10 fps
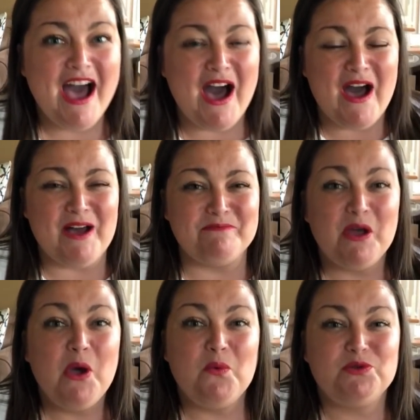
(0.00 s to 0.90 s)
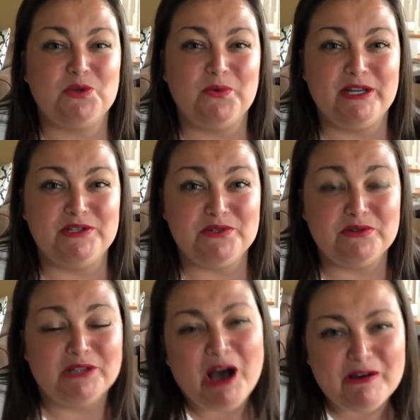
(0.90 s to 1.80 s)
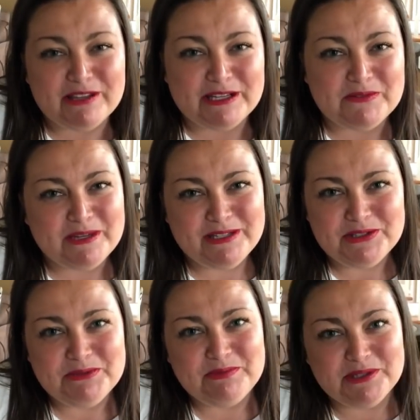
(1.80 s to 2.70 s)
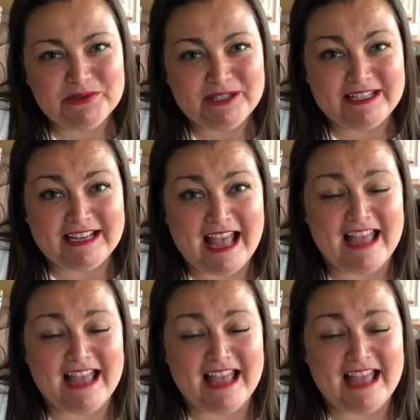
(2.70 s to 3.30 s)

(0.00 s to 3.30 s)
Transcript: Um, so we do clothing, we do beauty,